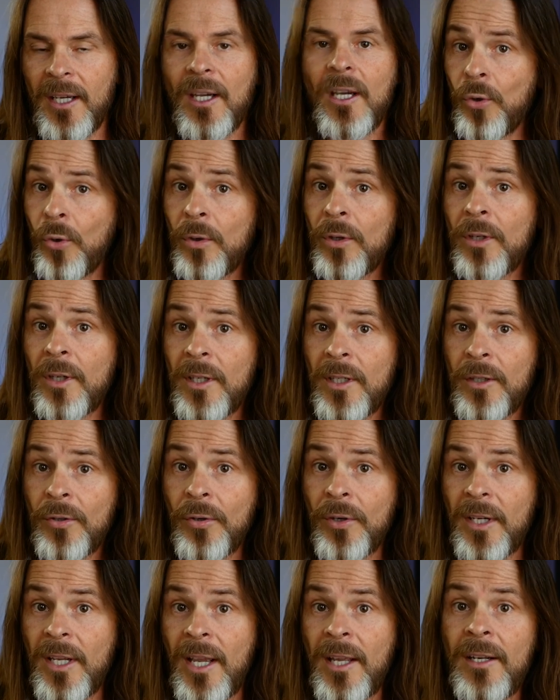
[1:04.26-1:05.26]
You're going to
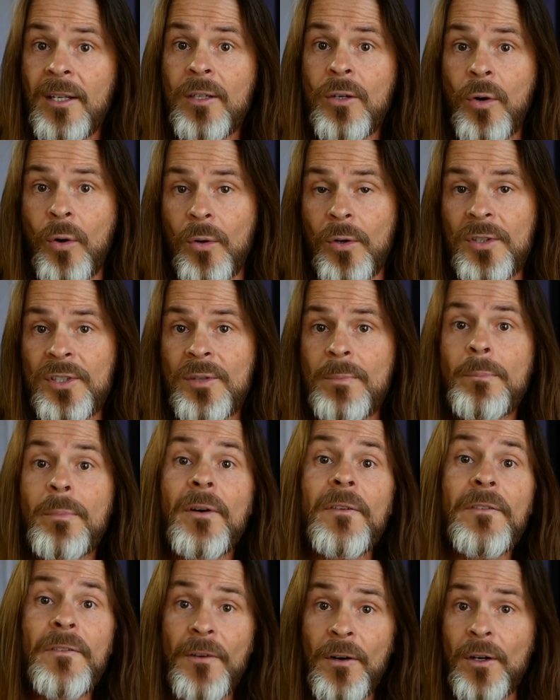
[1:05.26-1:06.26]
create a course,
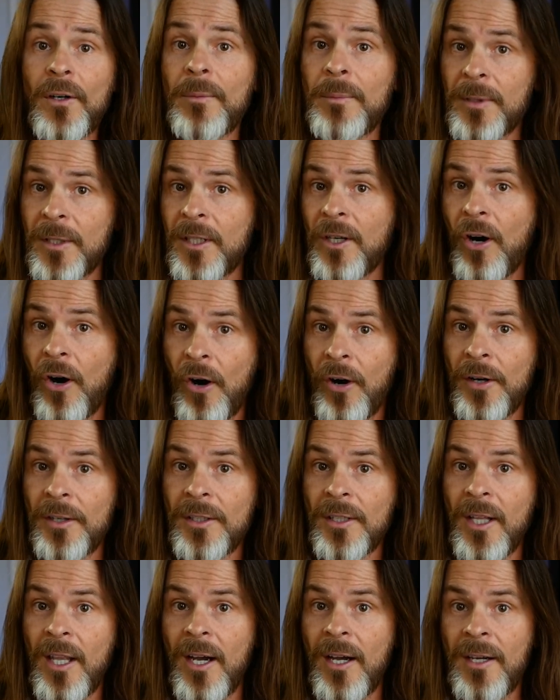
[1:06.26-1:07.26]
preferably
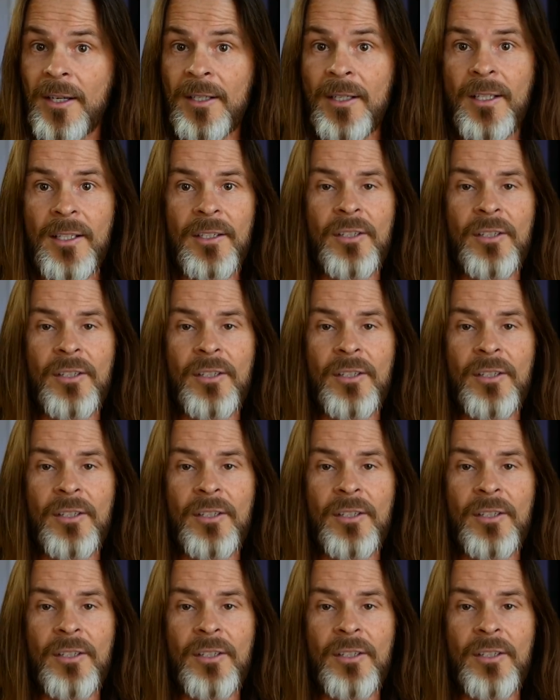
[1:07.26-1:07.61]
online,